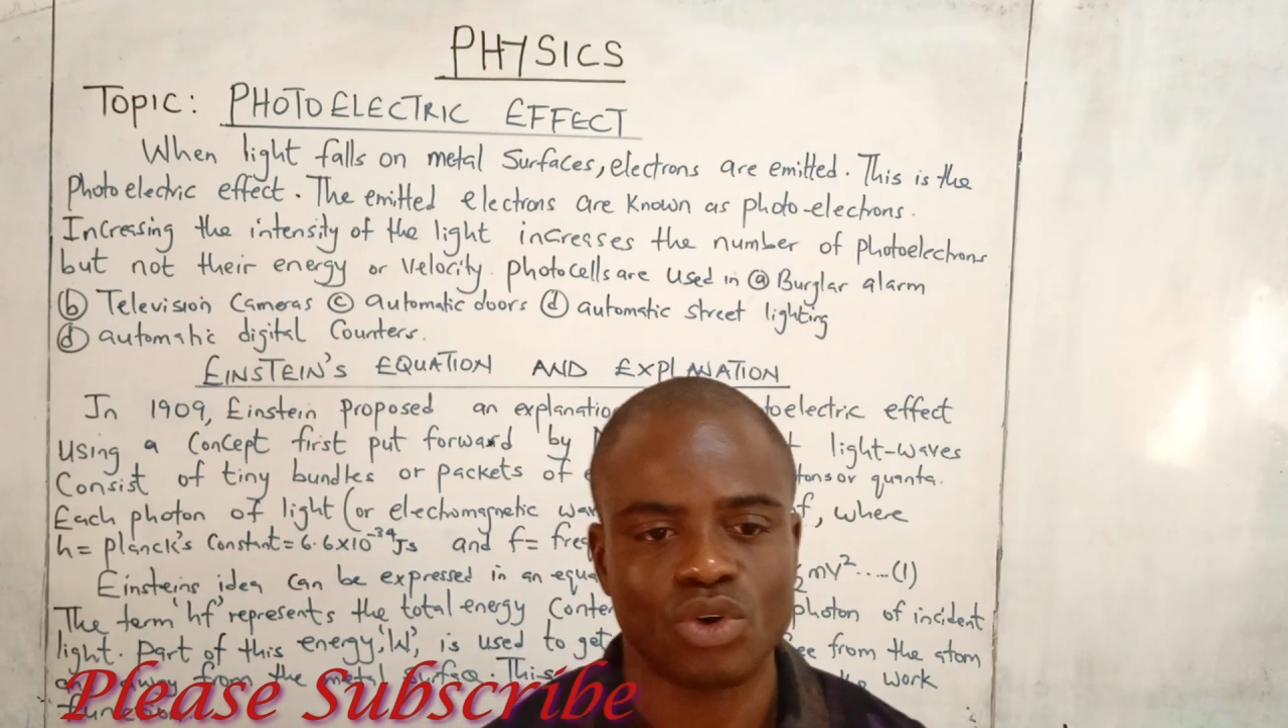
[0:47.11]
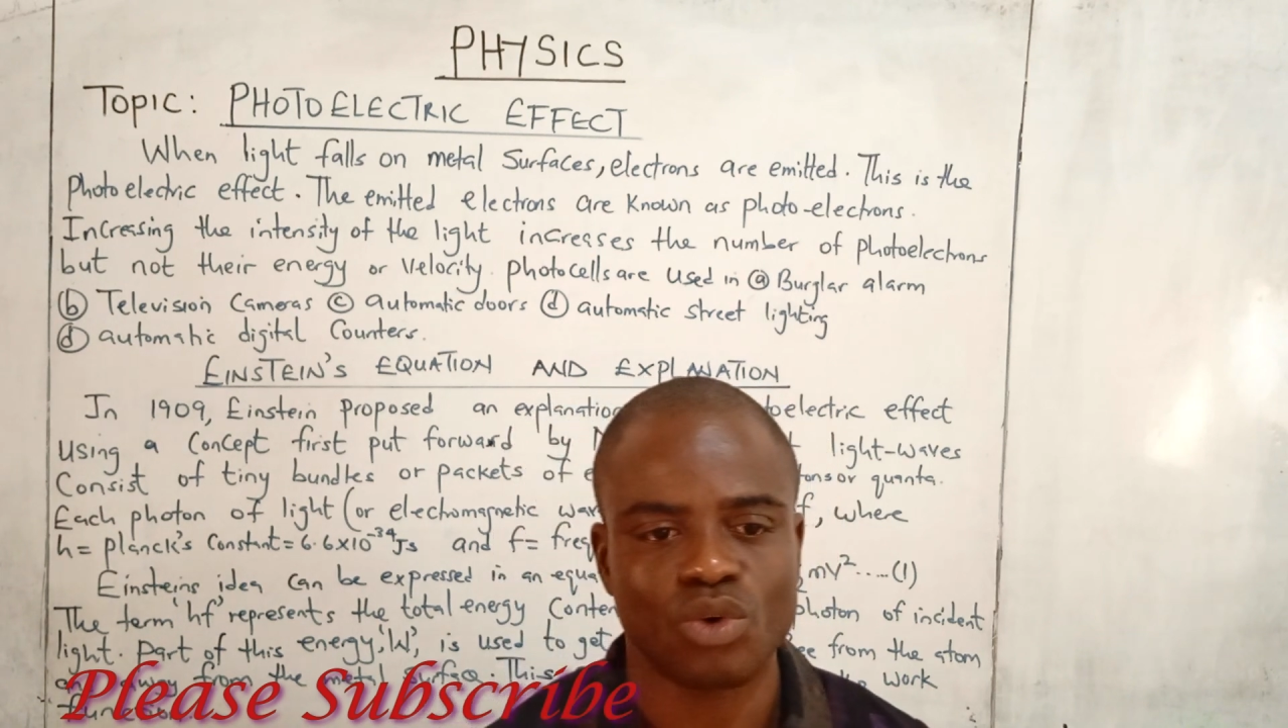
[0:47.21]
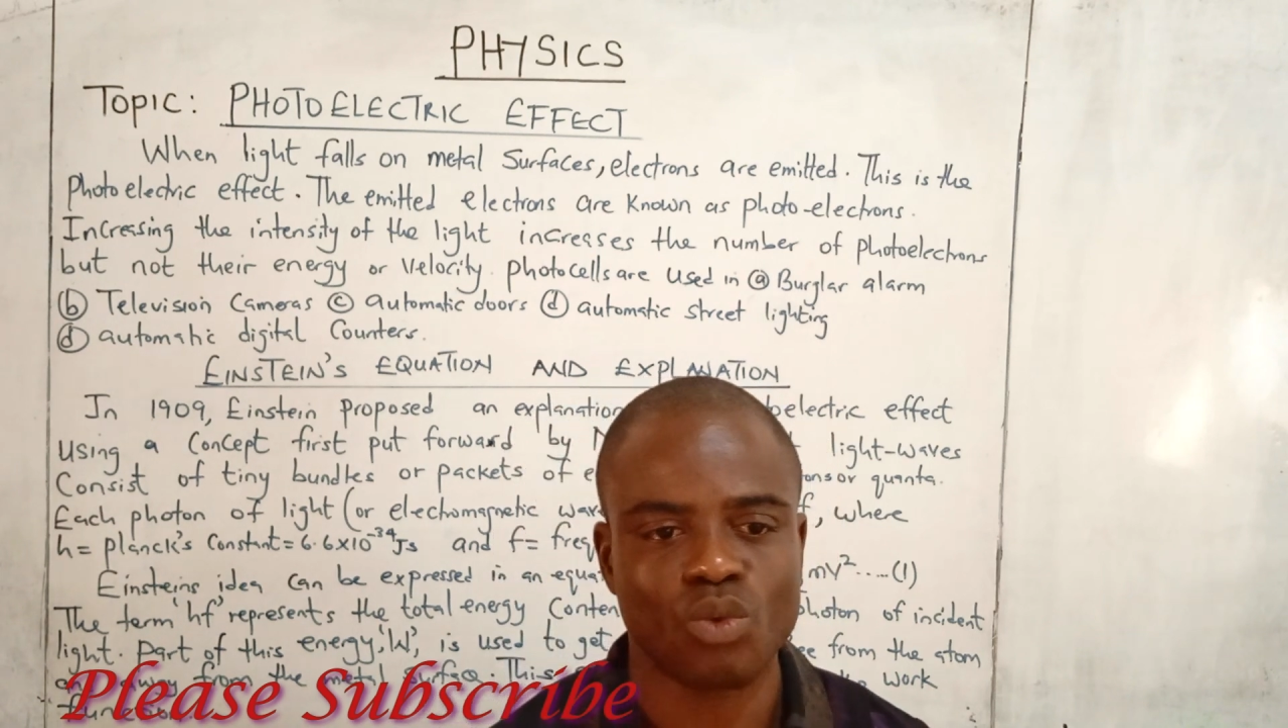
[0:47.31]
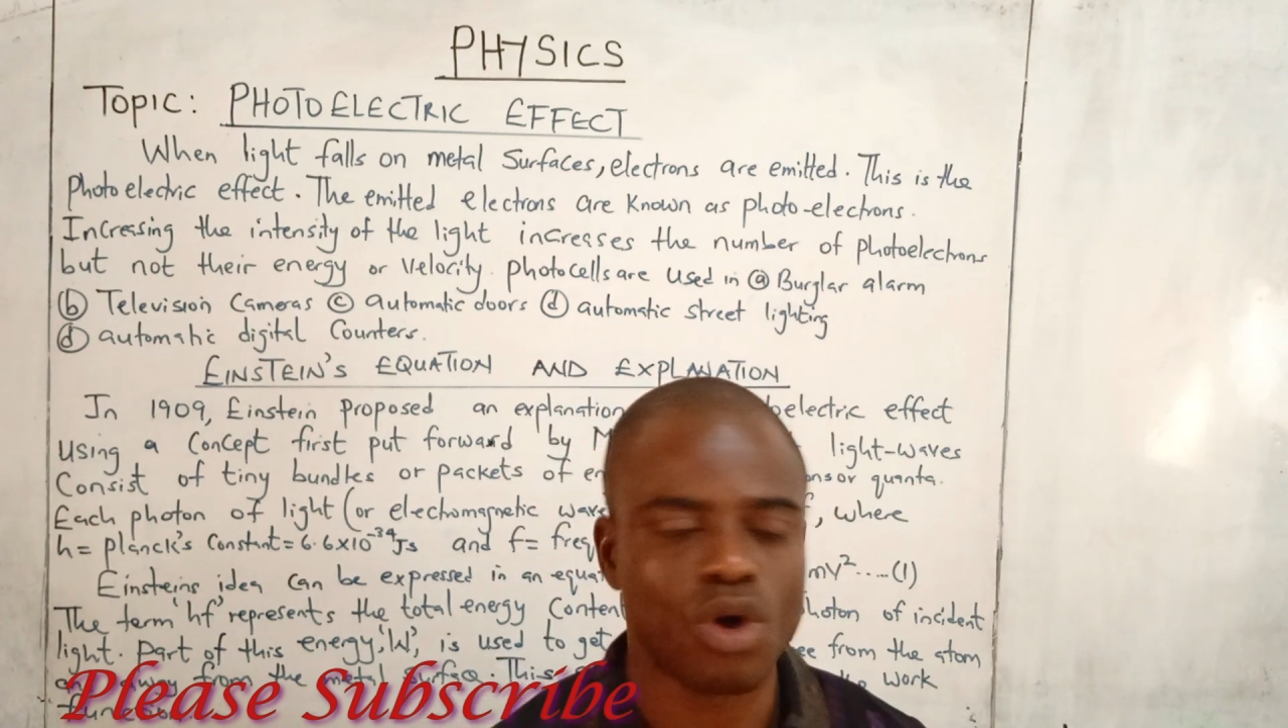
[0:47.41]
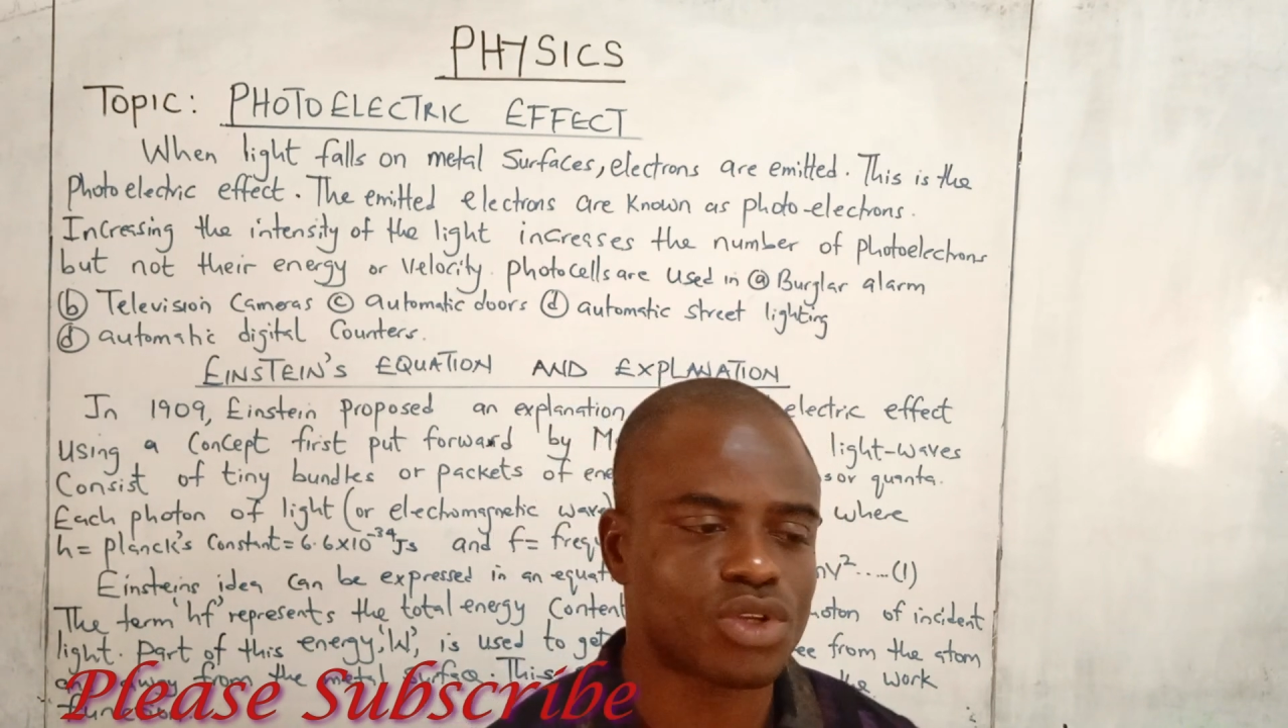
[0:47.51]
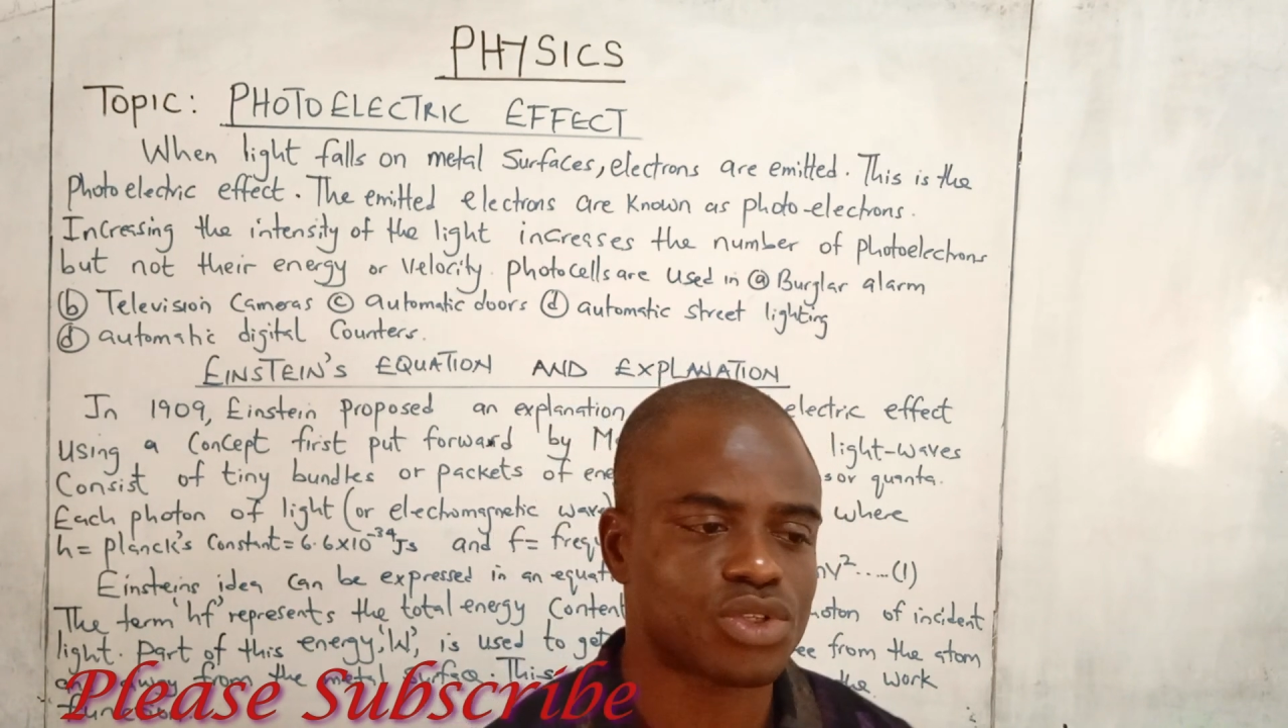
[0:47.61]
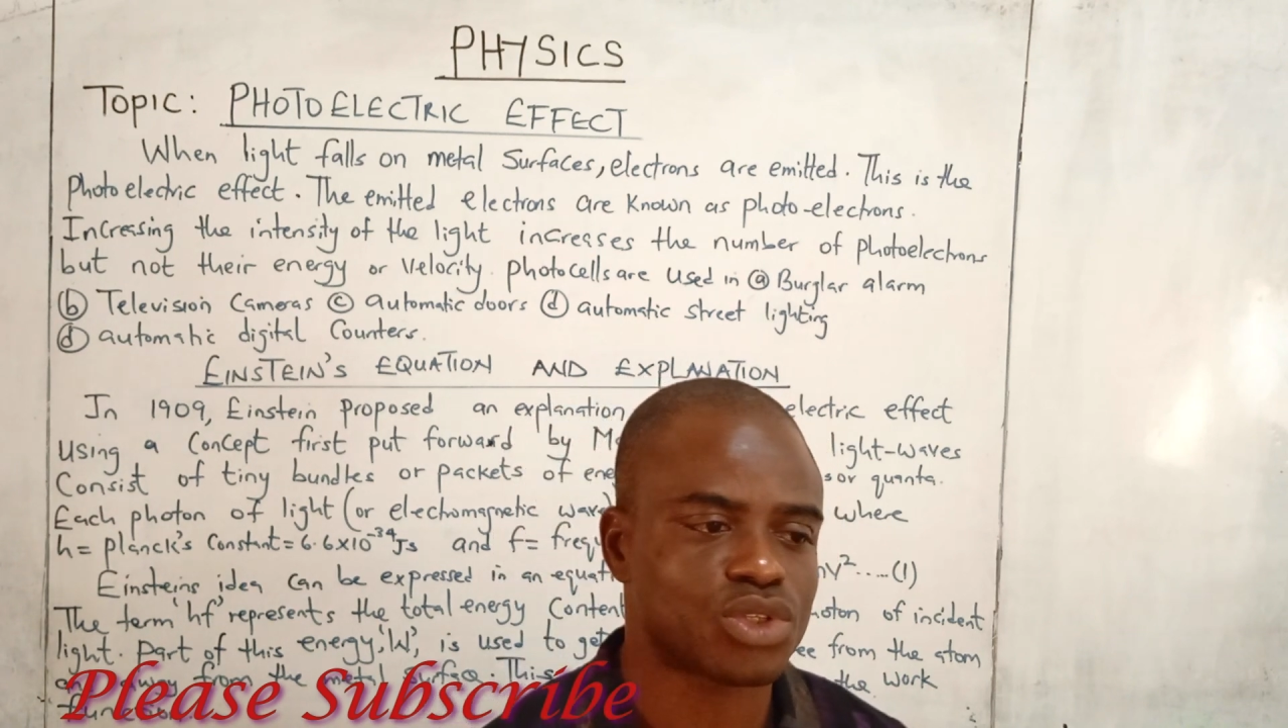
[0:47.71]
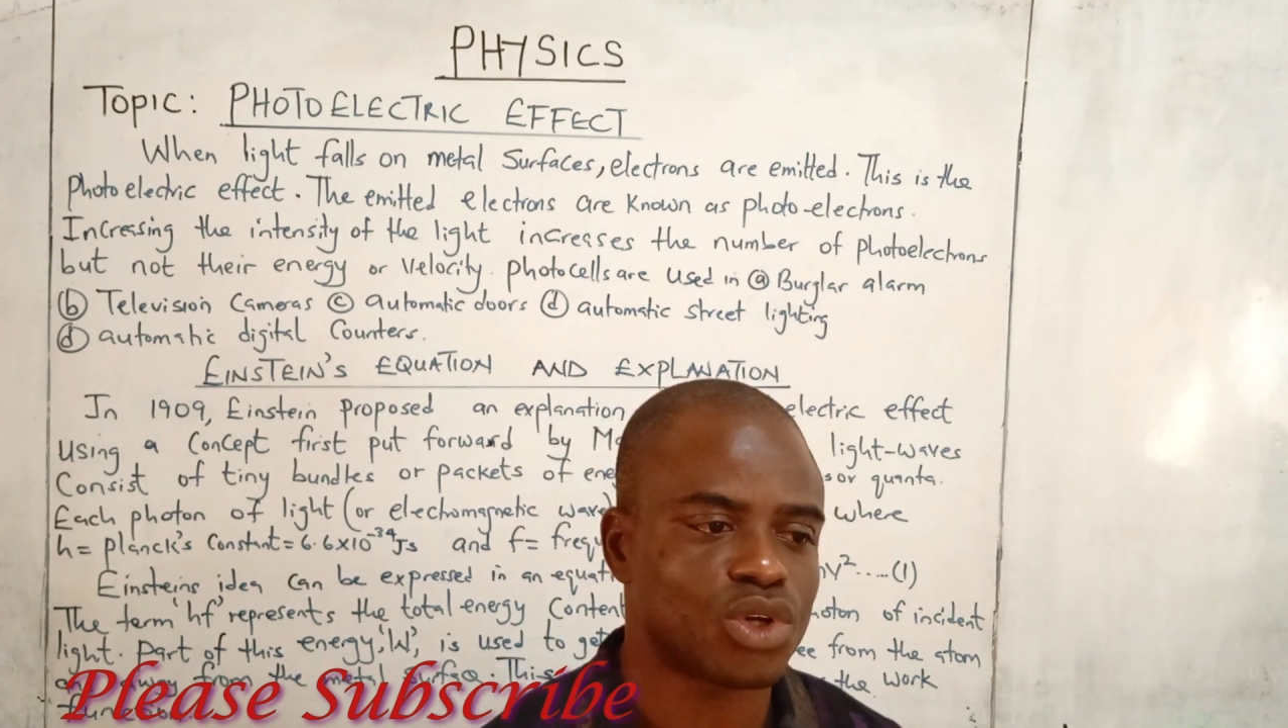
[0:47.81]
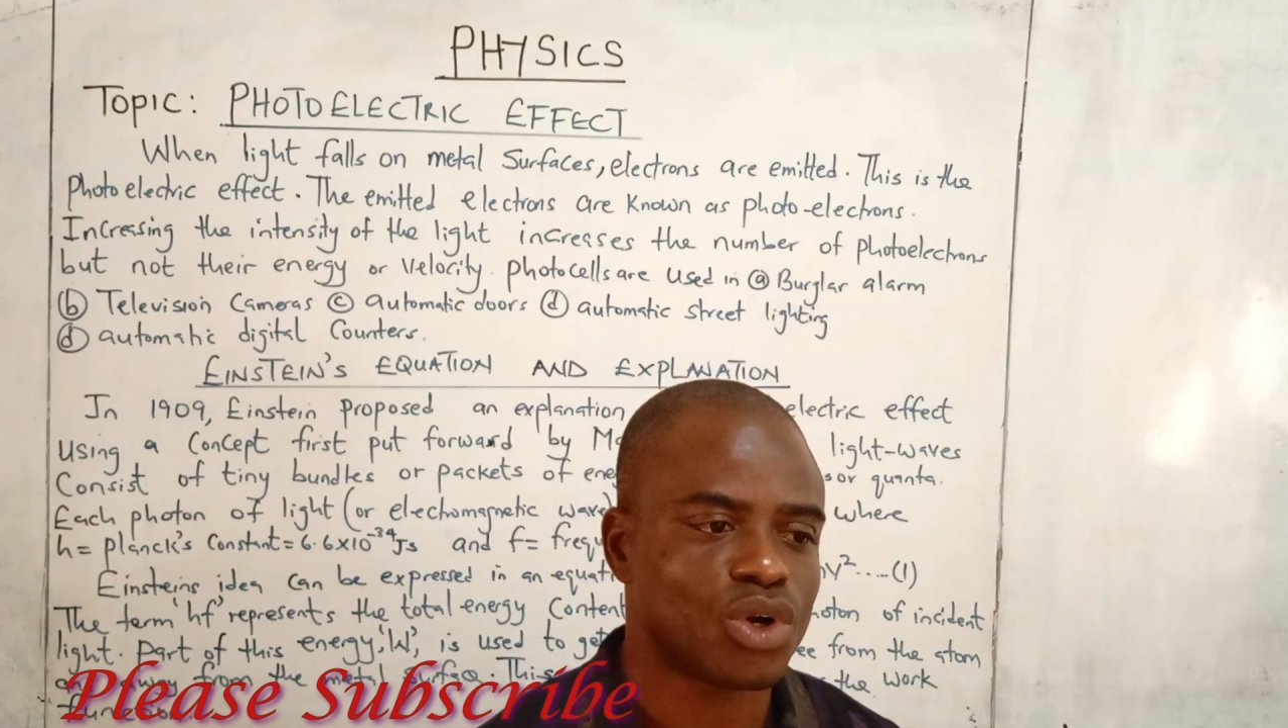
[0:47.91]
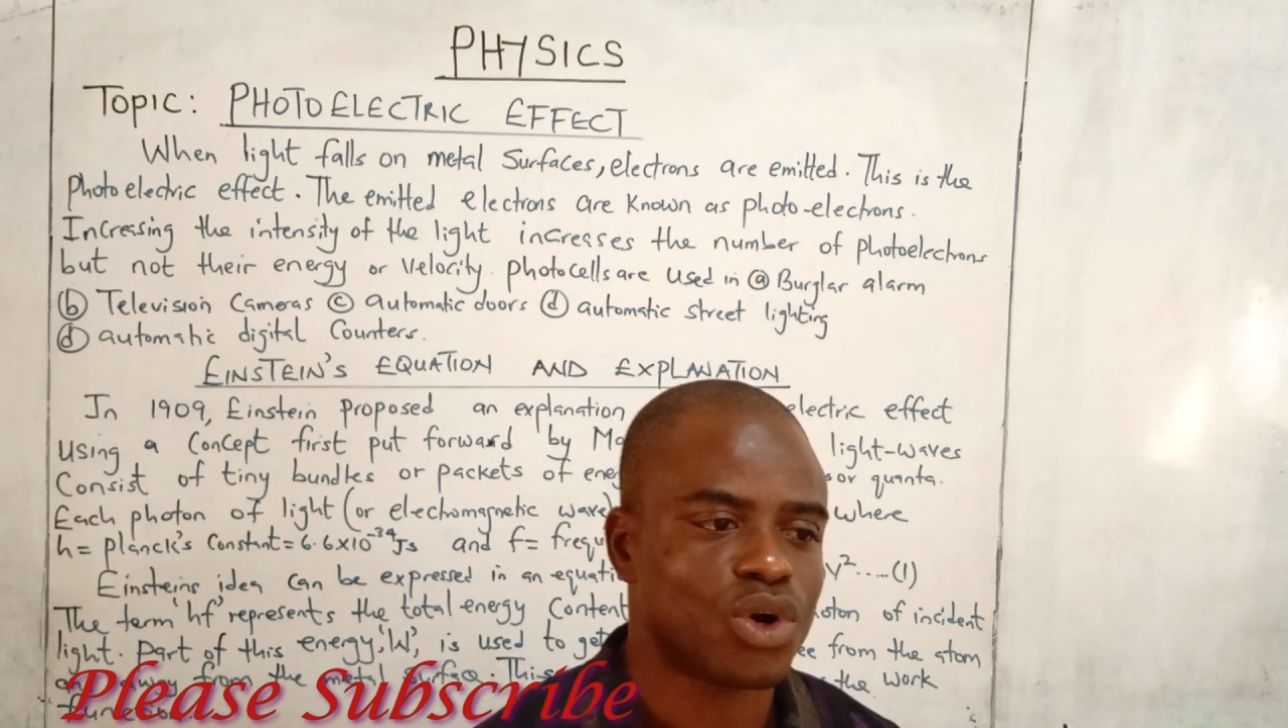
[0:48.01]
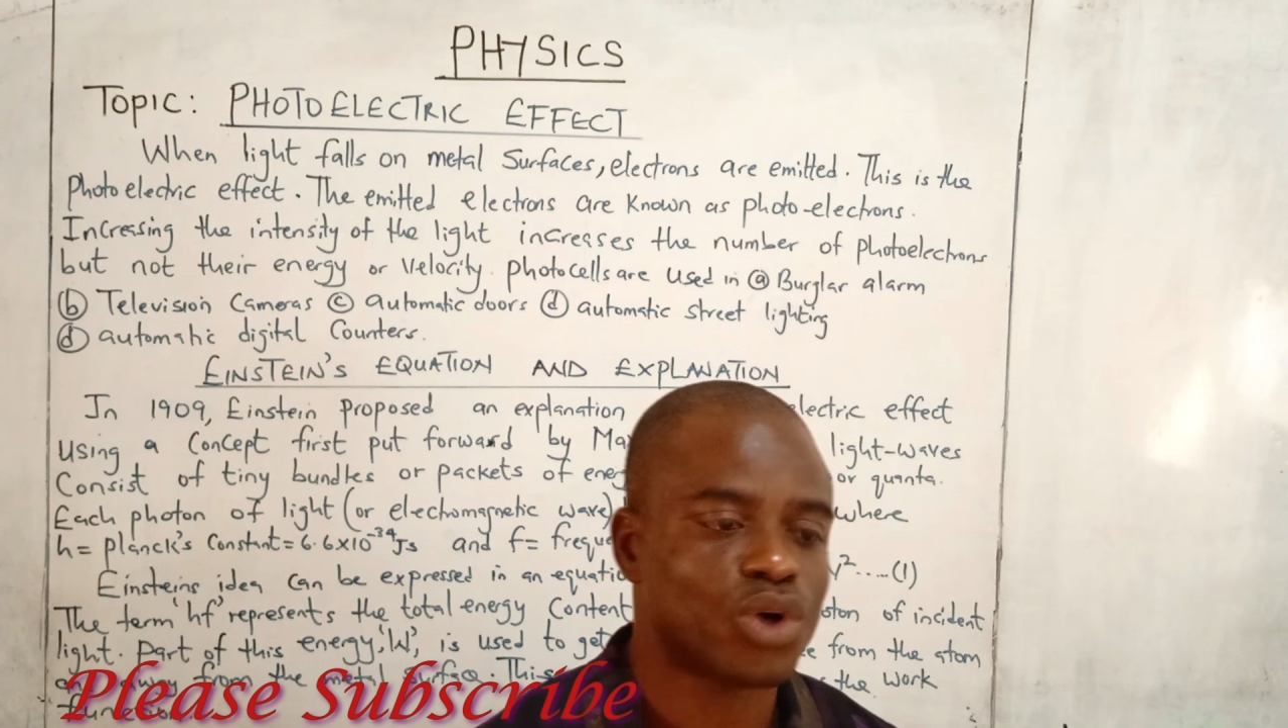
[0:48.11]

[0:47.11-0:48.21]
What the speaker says: works